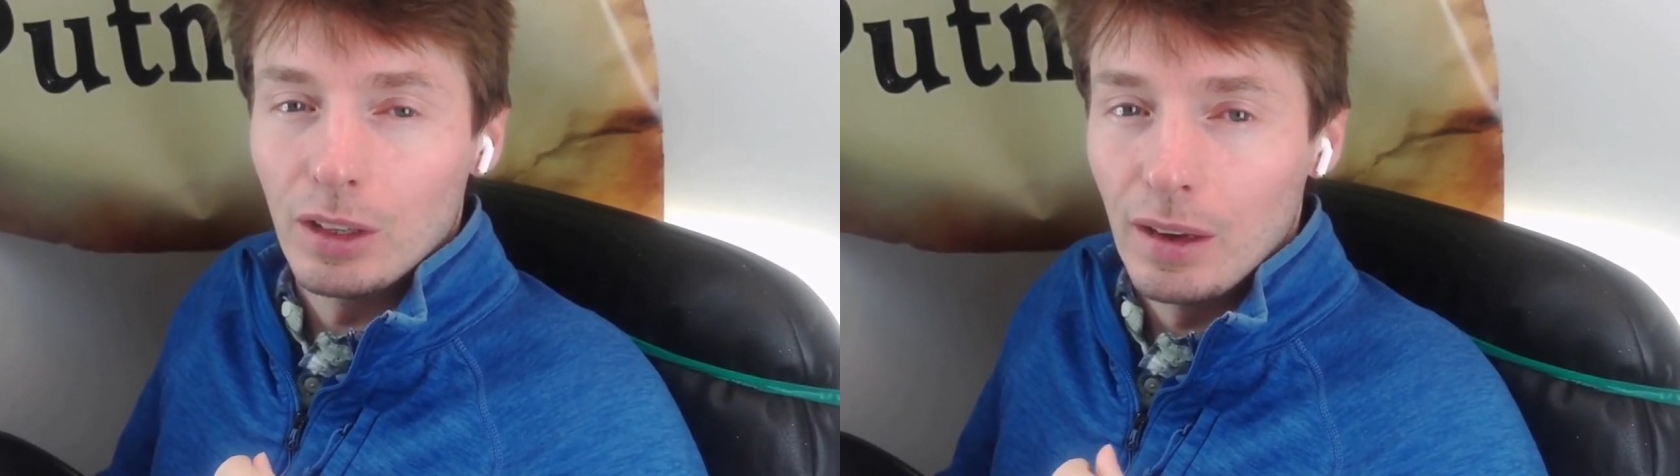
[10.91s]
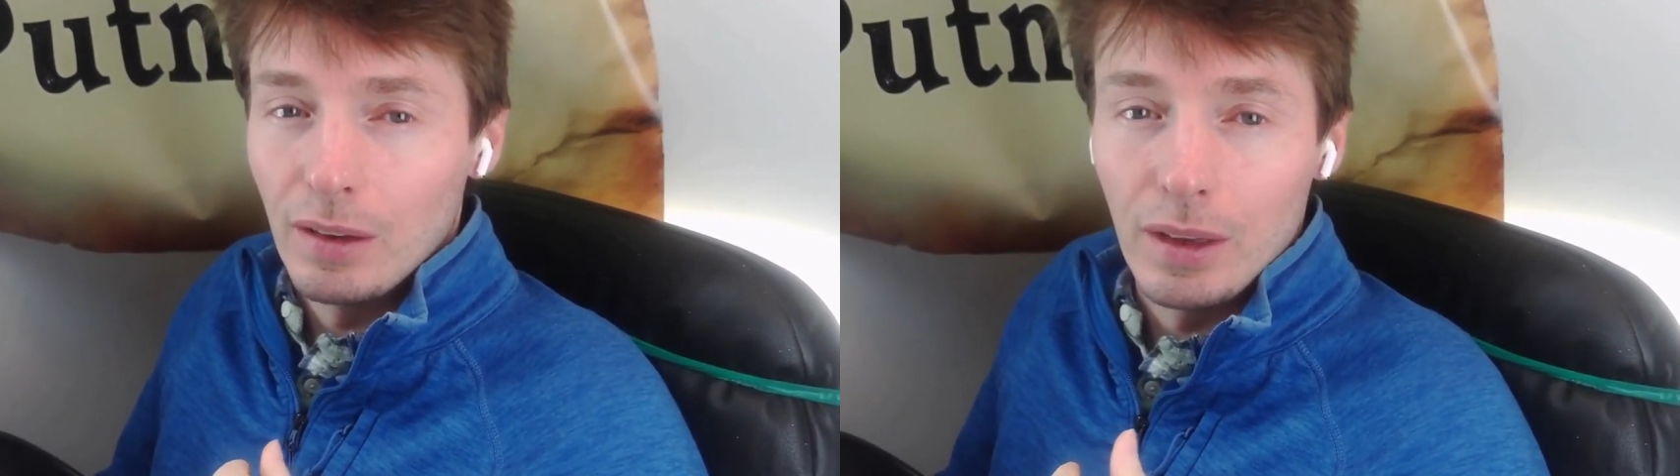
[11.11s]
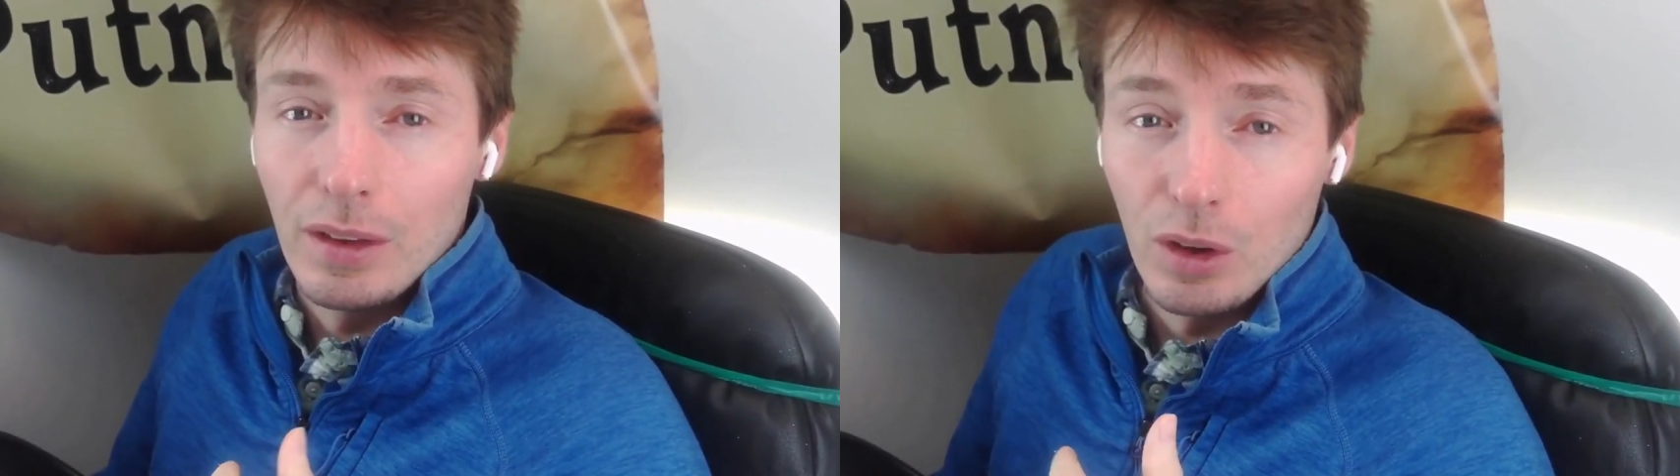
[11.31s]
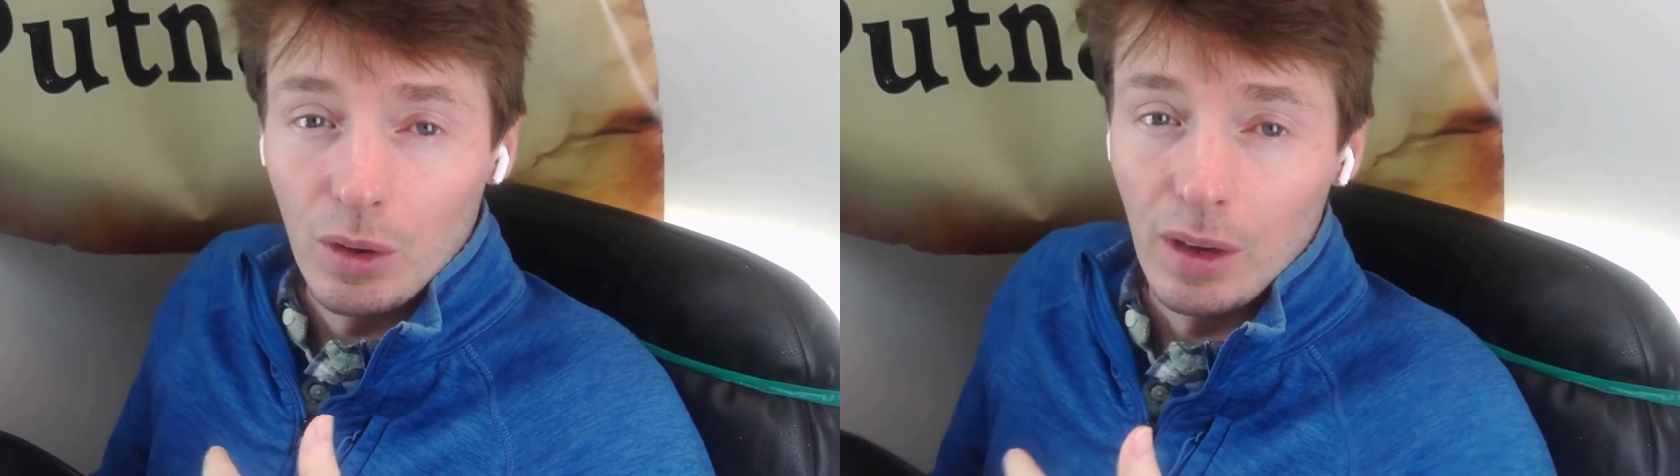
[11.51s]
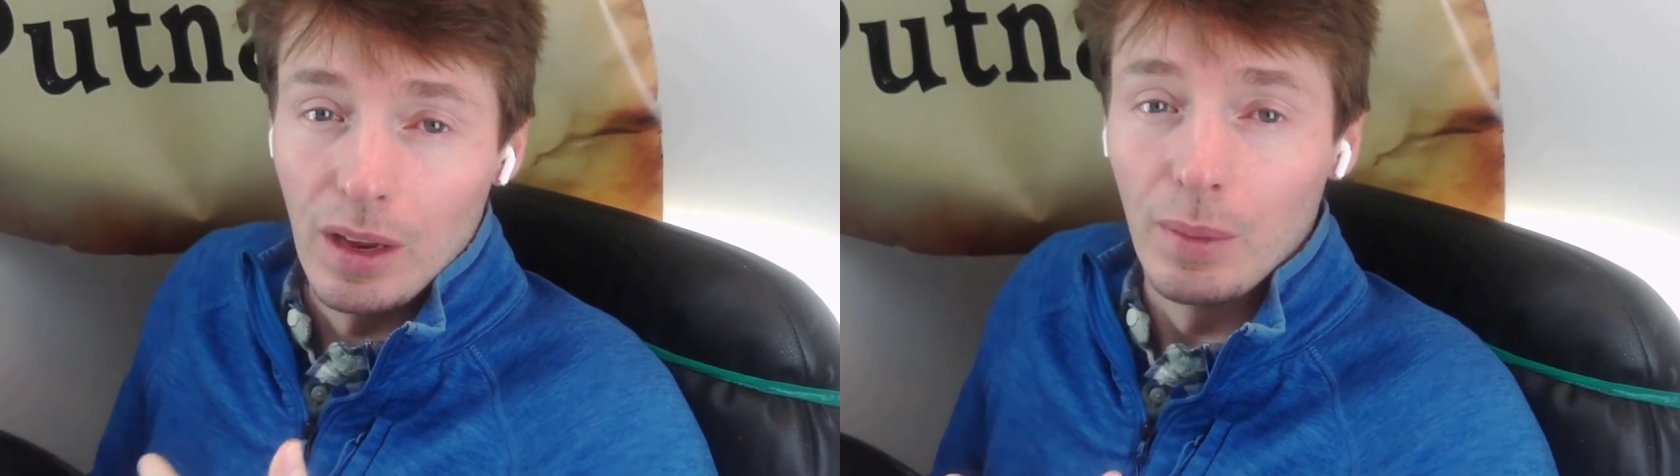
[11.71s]
it. It's
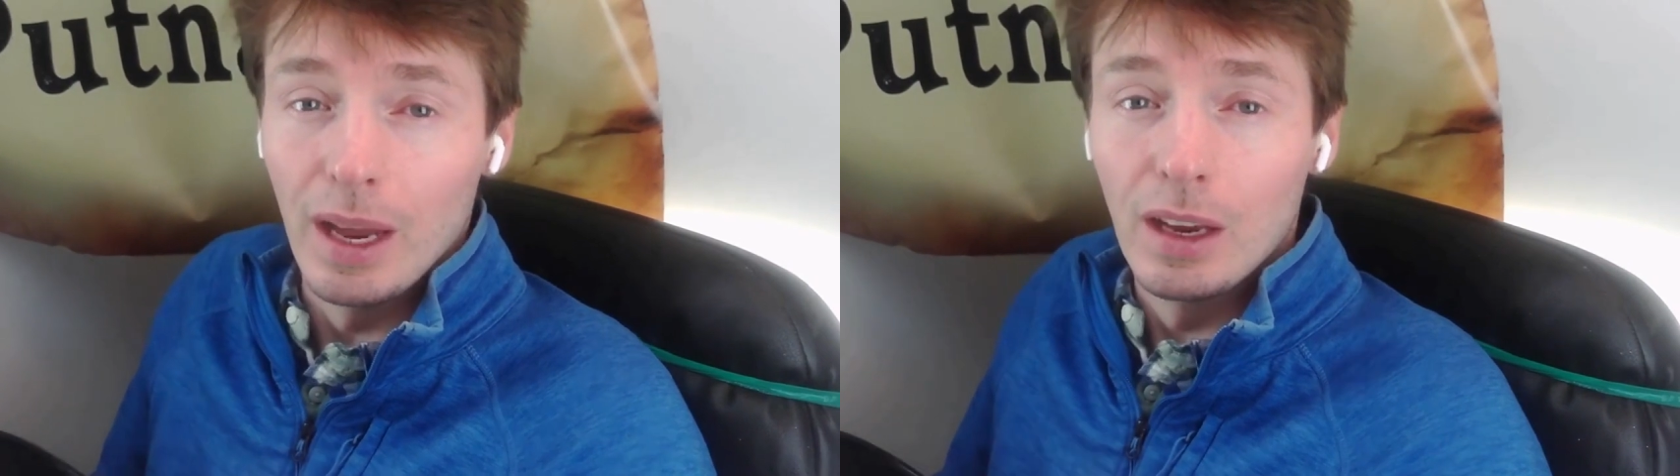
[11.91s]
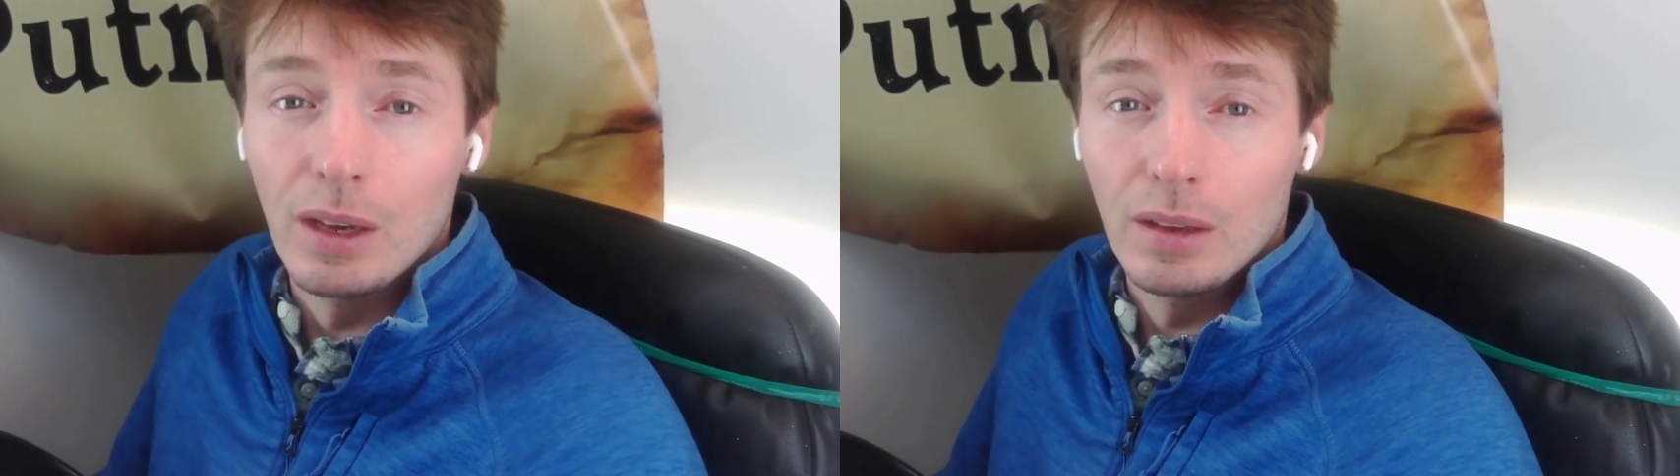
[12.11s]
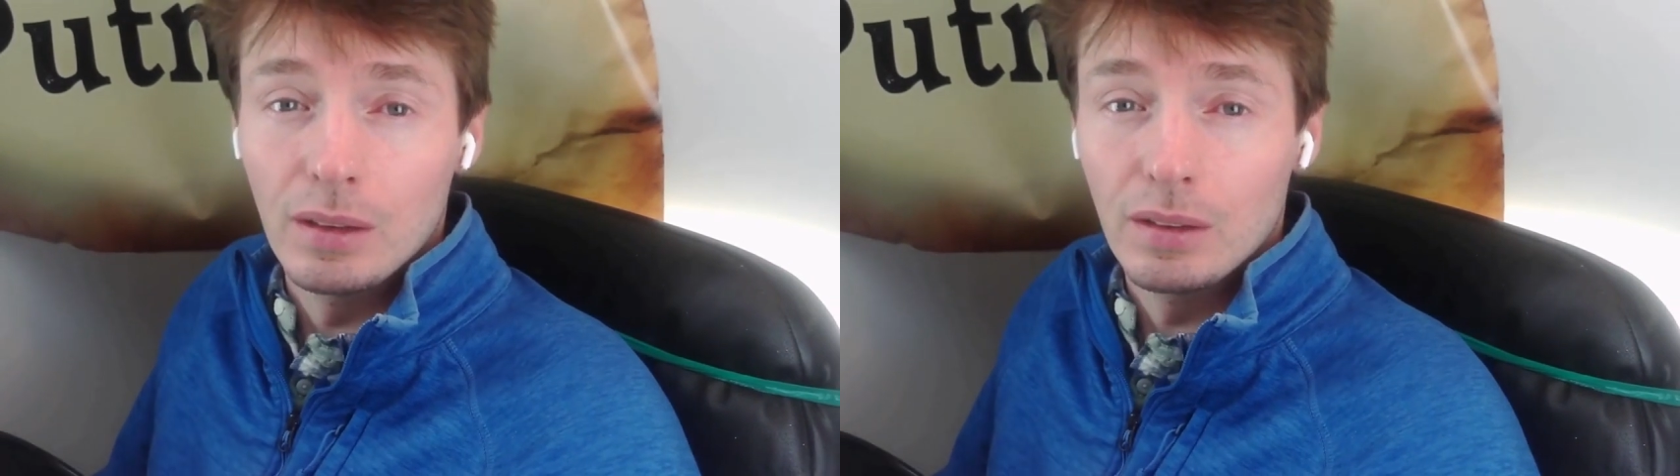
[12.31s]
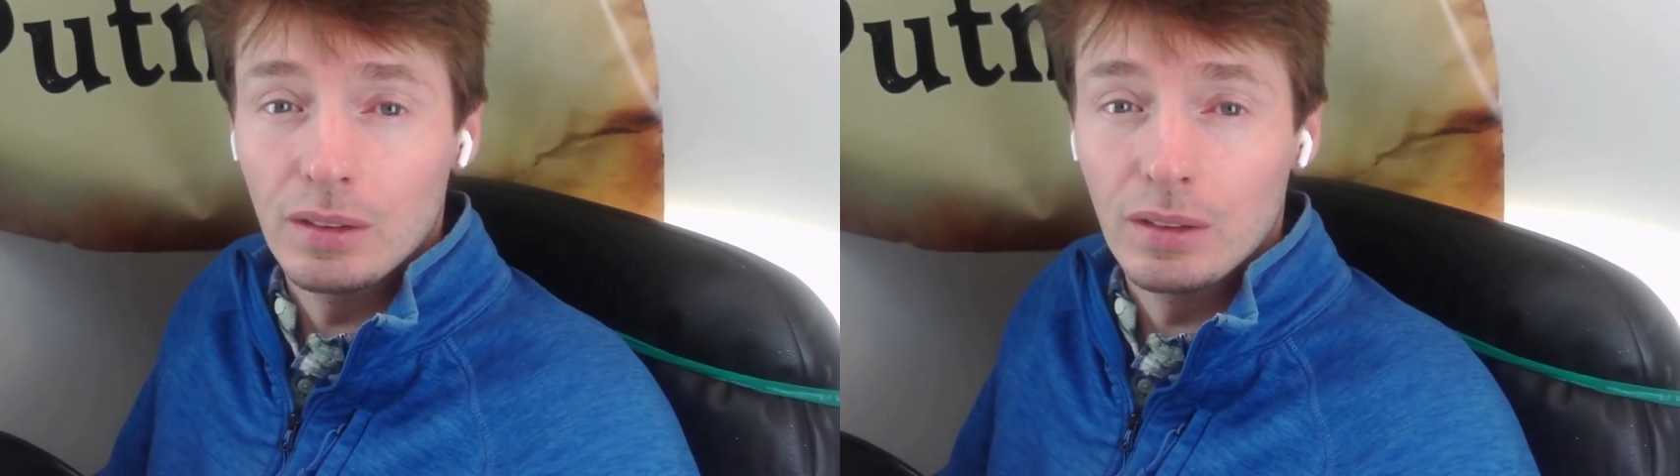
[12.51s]
already a banger.